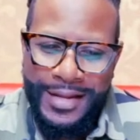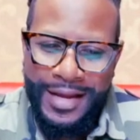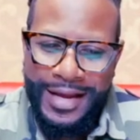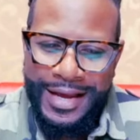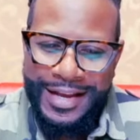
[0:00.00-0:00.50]

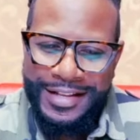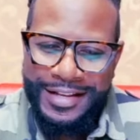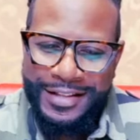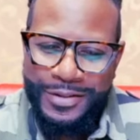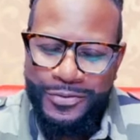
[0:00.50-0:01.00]

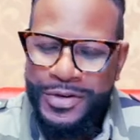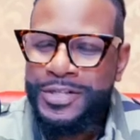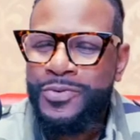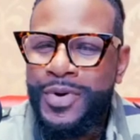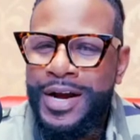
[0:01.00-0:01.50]
And the
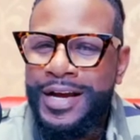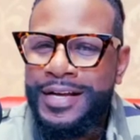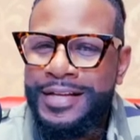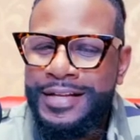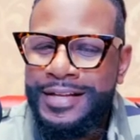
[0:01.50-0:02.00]
reason
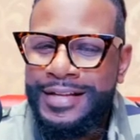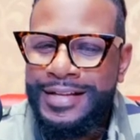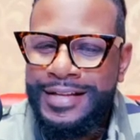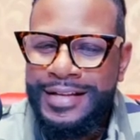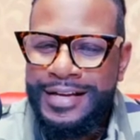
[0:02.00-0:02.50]
why
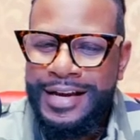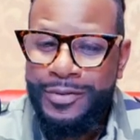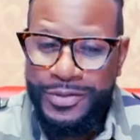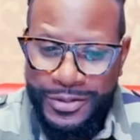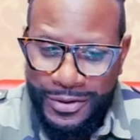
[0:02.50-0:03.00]
I
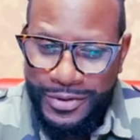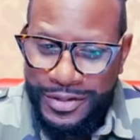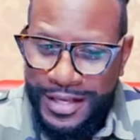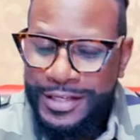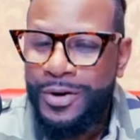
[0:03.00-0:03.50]
was told
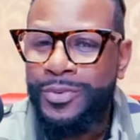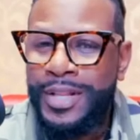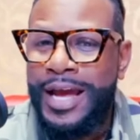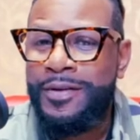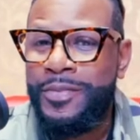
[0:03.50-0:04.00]
that they don't
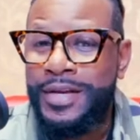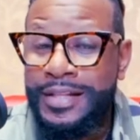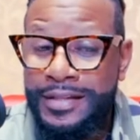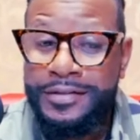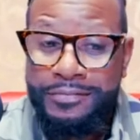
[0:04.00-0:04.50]
like me,
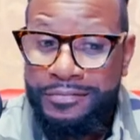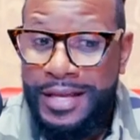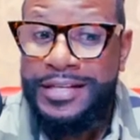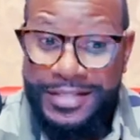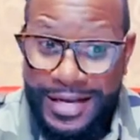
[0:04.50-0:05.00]
and
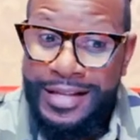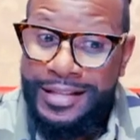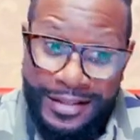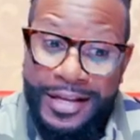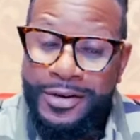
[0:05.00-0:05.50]
they say
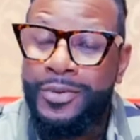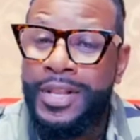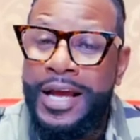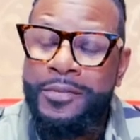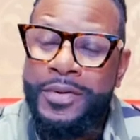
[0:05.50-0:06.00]
that they don't
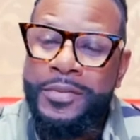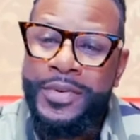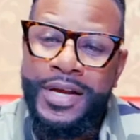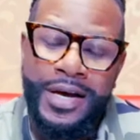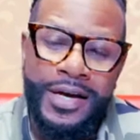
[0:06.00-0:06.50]
like me,
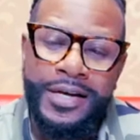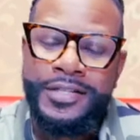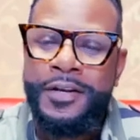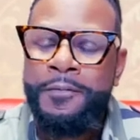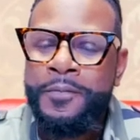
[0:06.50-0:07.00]

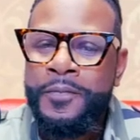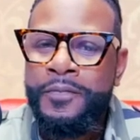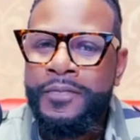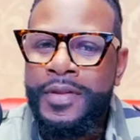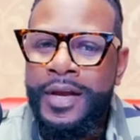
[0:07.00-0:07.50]
because
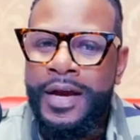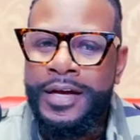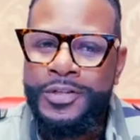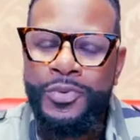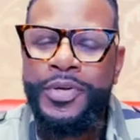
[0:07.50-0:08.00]

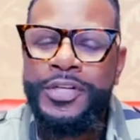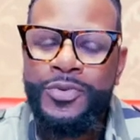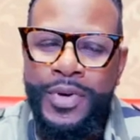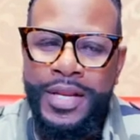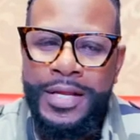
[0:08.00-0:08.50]
in
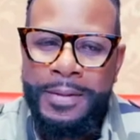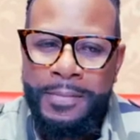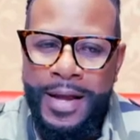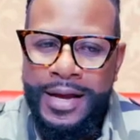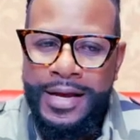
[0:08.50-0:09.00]
2020
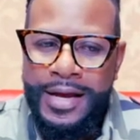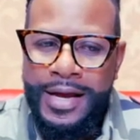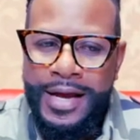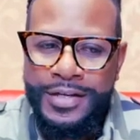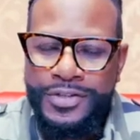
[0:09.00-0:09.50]

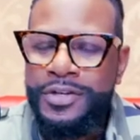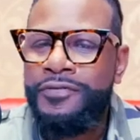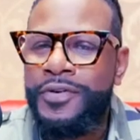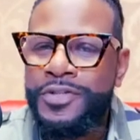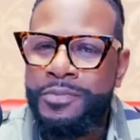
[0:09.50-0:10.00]
I stood
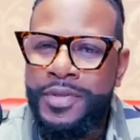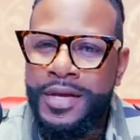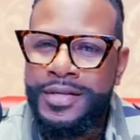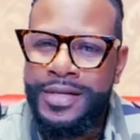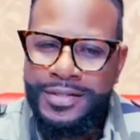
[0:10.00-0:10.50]
for some
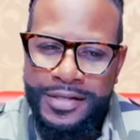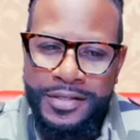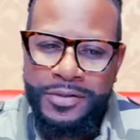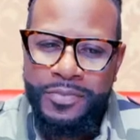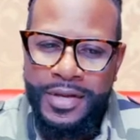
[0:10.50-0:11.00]
things, I said
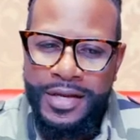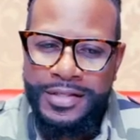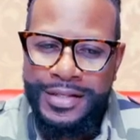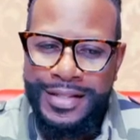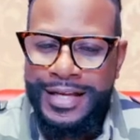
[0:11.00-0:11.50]
some
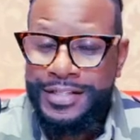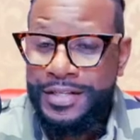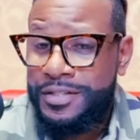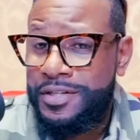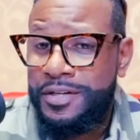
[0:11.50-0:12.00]
things that they
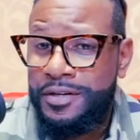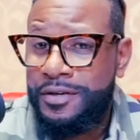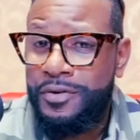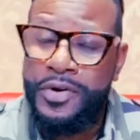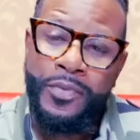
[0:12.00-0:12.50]
just didn't
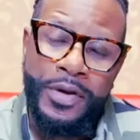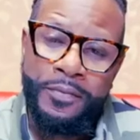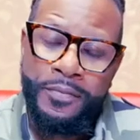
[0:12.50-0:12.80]
agree with.